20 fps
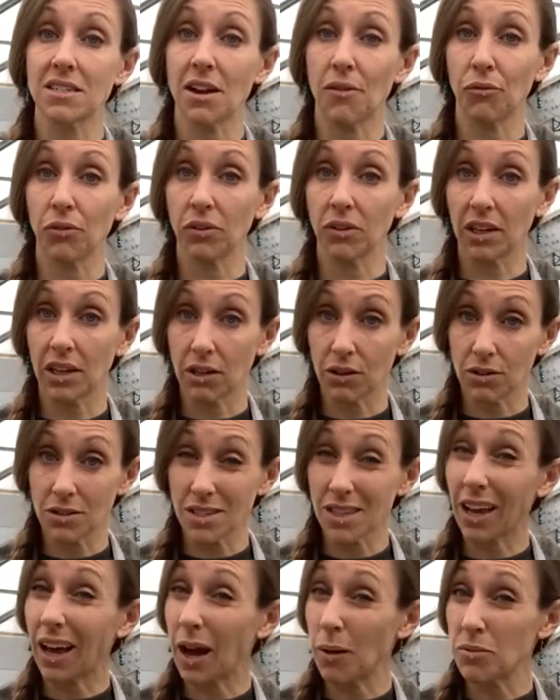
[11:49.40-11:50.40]
several years,
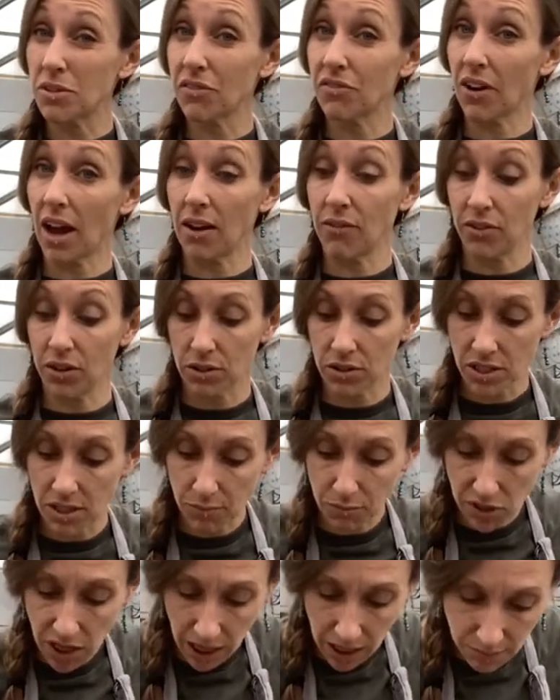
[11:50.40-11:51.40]
like up to 5 years
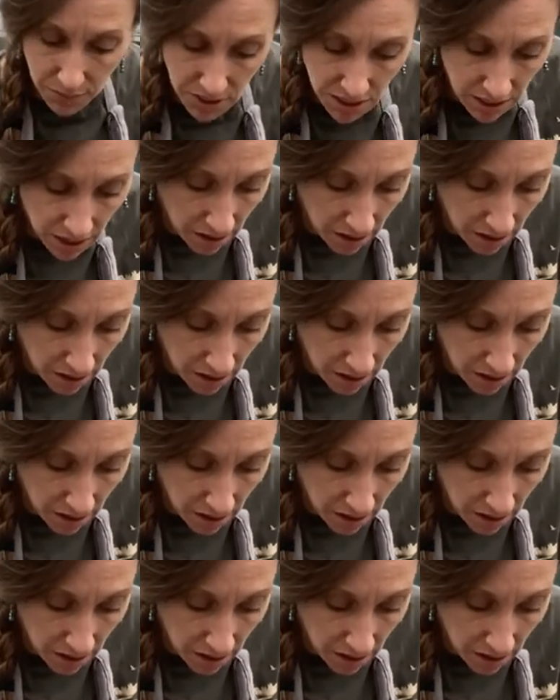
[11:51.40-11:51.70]
sometimes,